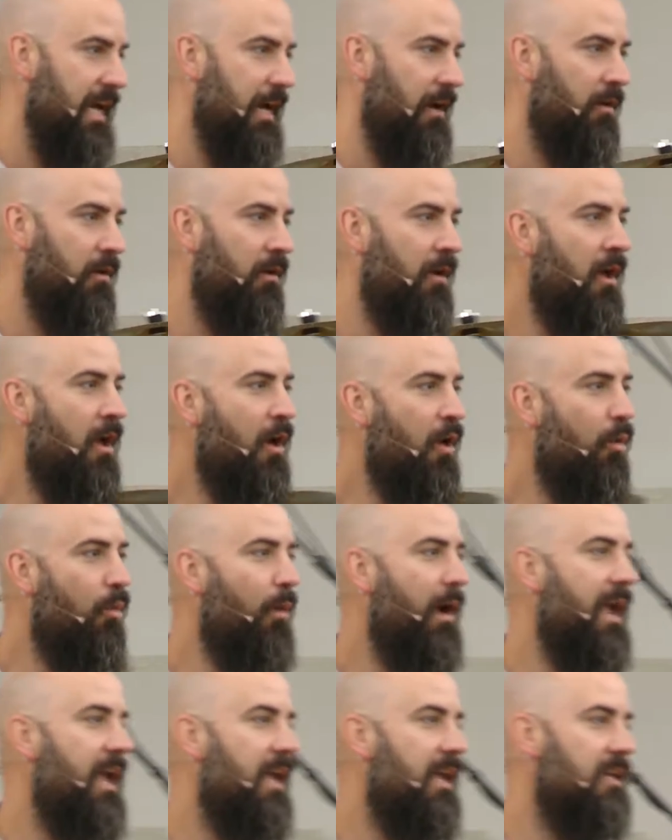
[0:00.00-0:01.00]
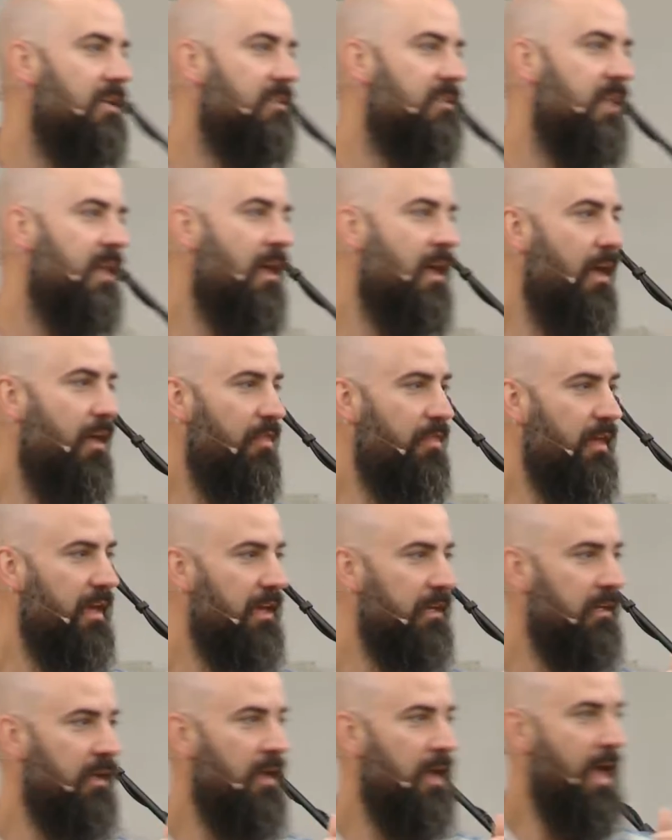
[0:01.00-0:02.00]
down, ways
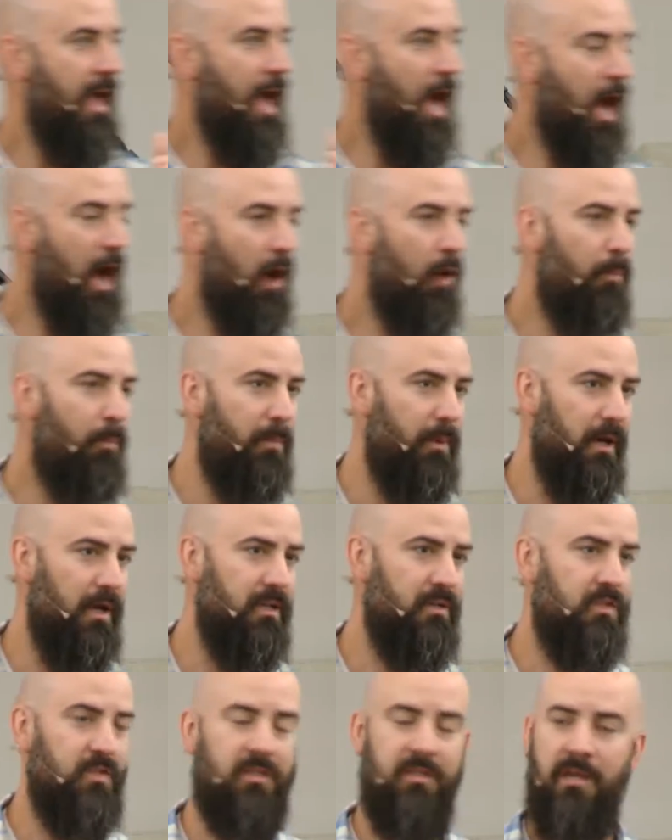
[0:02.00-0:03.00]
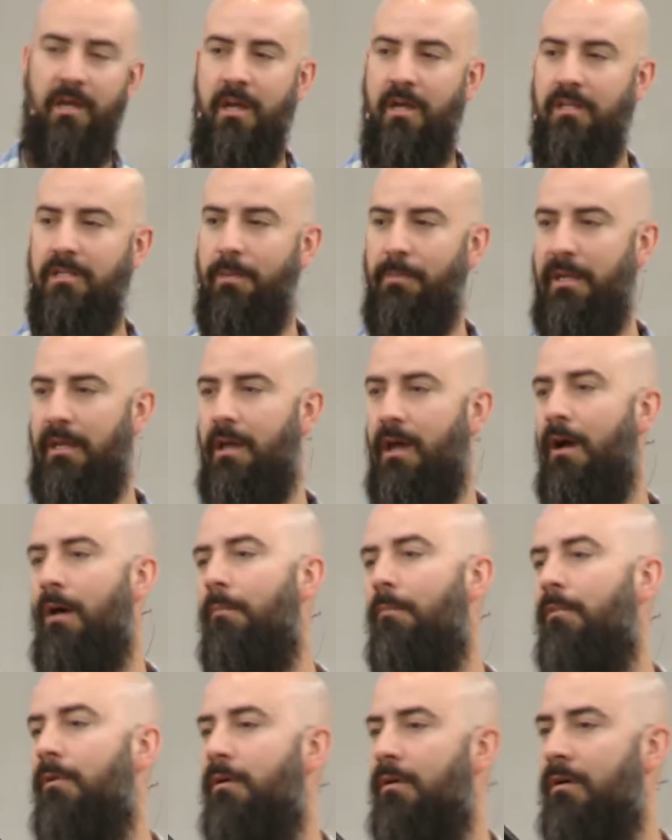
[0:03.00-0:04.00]
that help us to
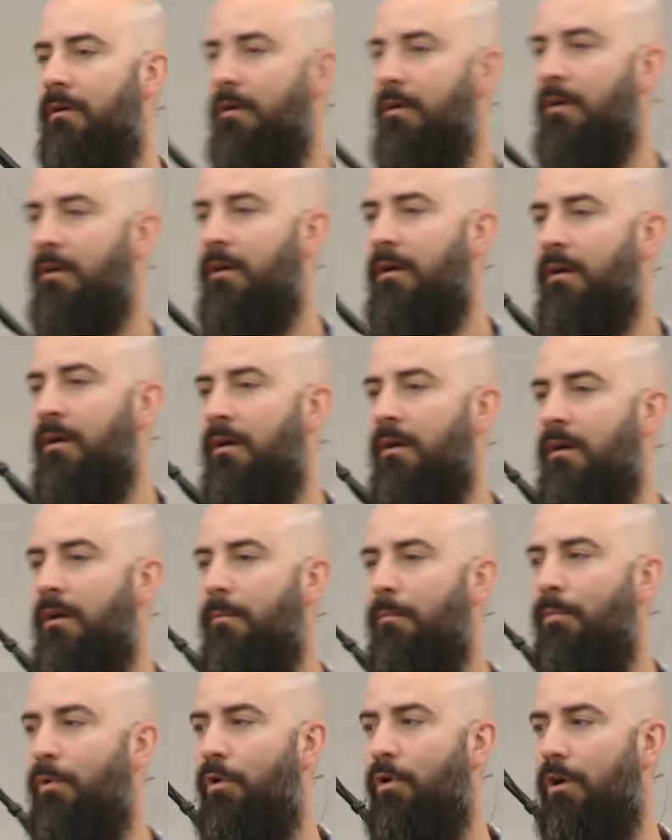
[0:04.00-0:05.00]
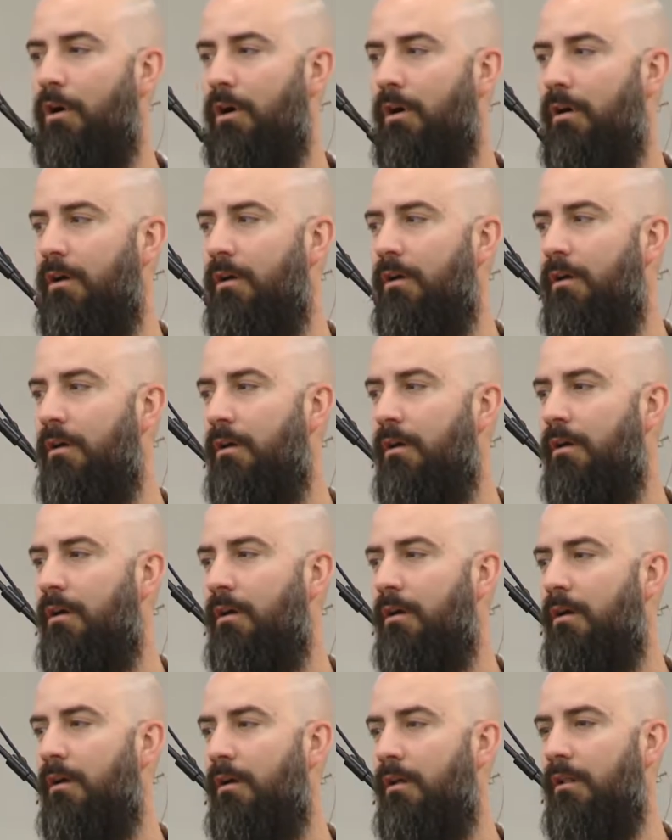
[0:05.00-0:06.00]
become more
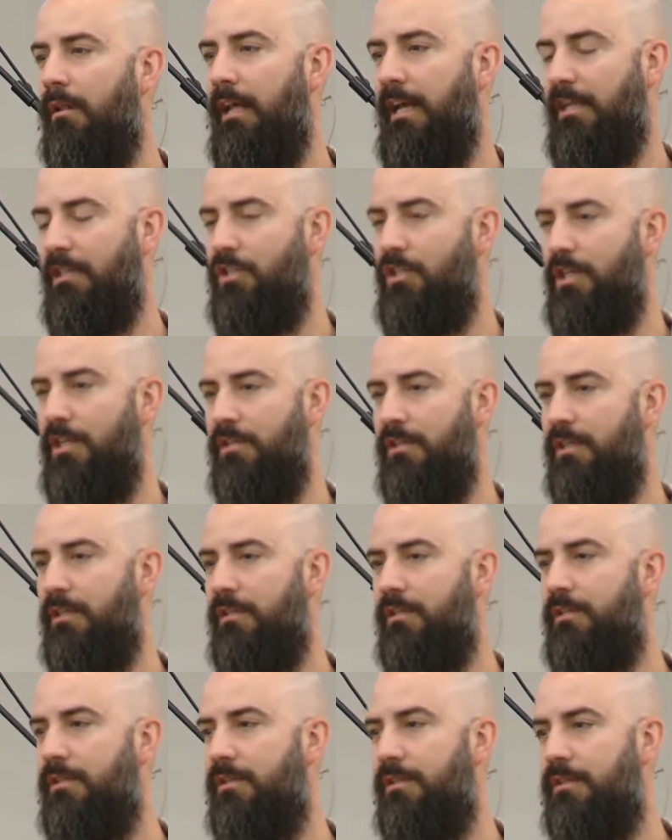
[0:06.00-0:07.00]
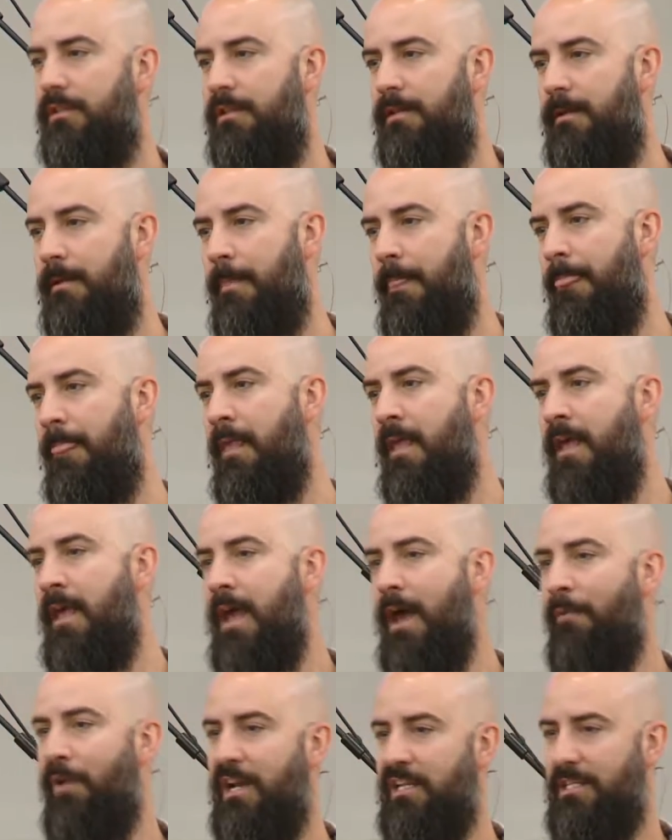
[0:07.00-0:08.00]
like Jesus.
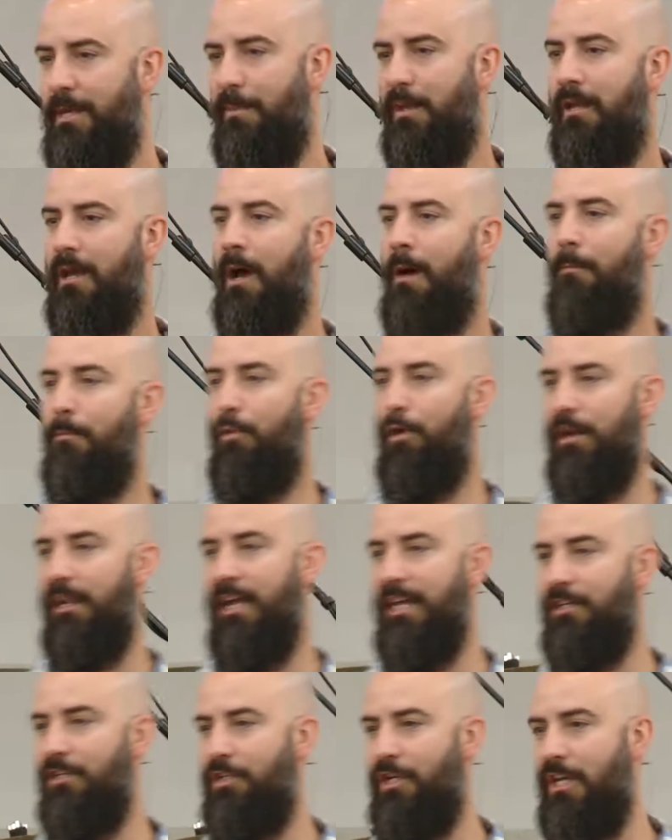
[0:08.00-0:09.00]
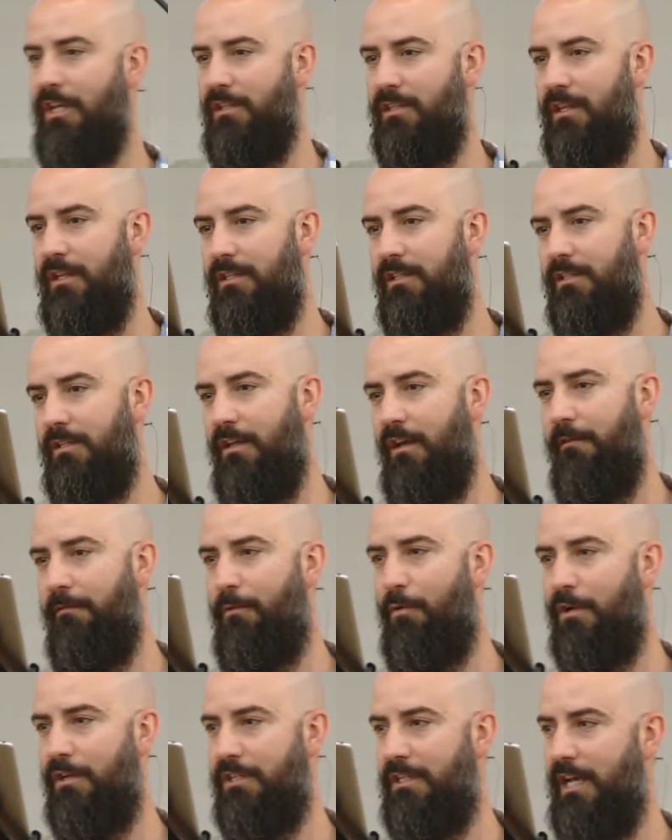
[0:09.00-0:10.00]
When I say become more like Jesus, of
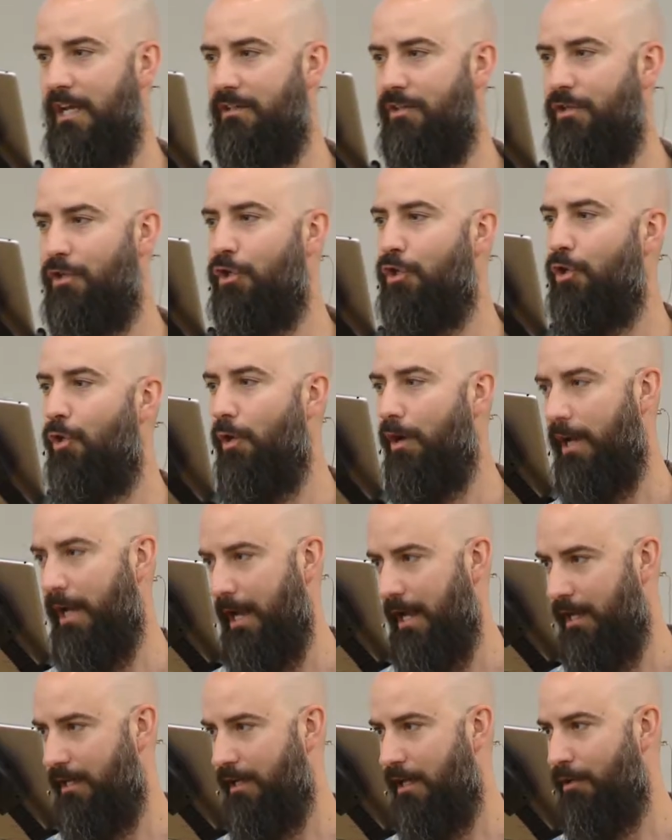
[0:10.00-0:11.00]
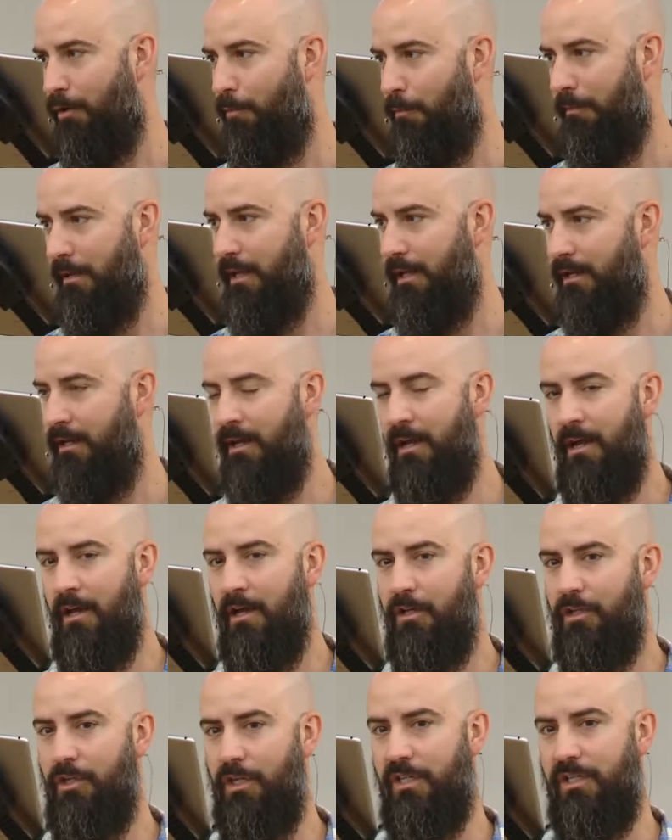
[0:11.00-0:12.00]
course, that's shorthand. I don't mean
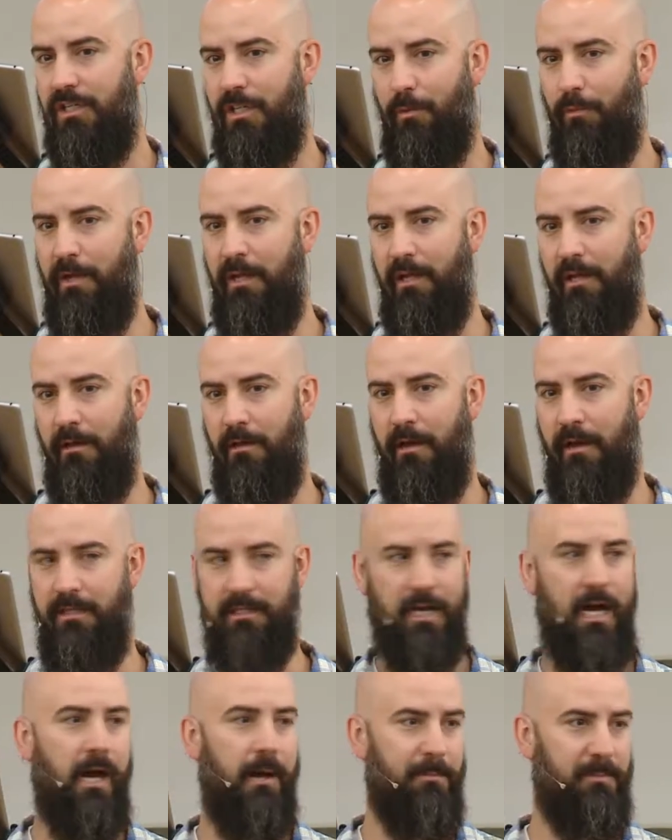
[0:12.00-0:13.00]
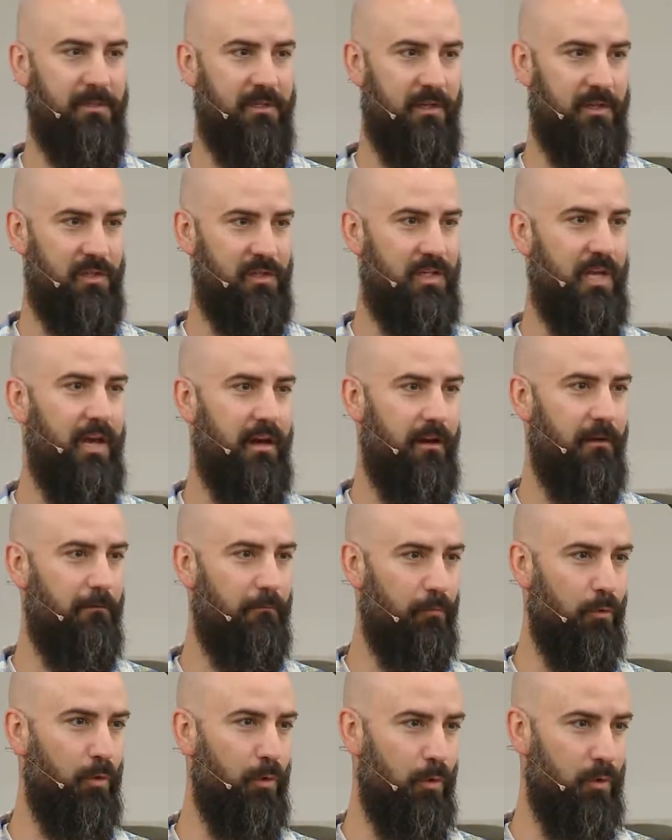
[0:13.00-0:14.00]
just that we adopt a set
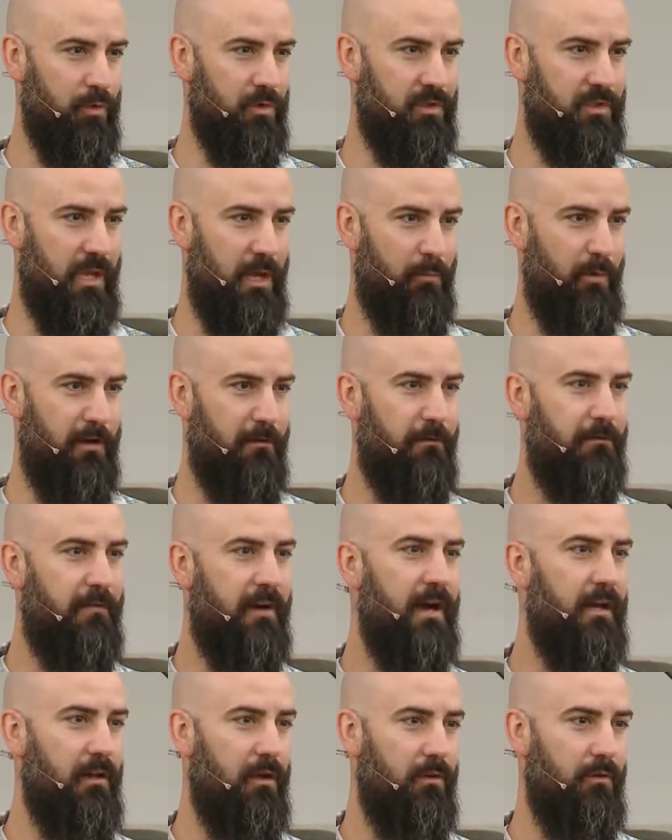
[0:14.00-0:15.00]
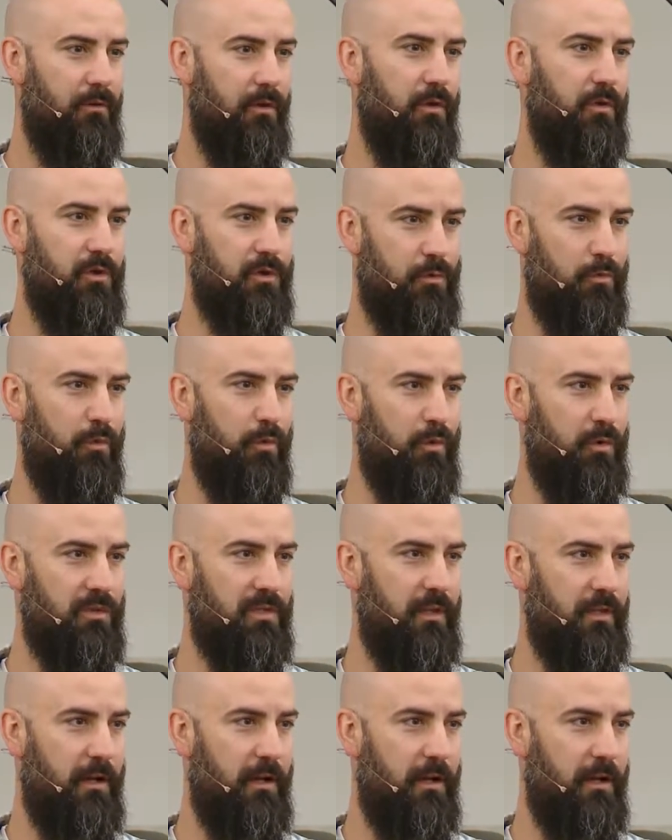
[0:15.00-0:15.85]
of rules and we follow those rules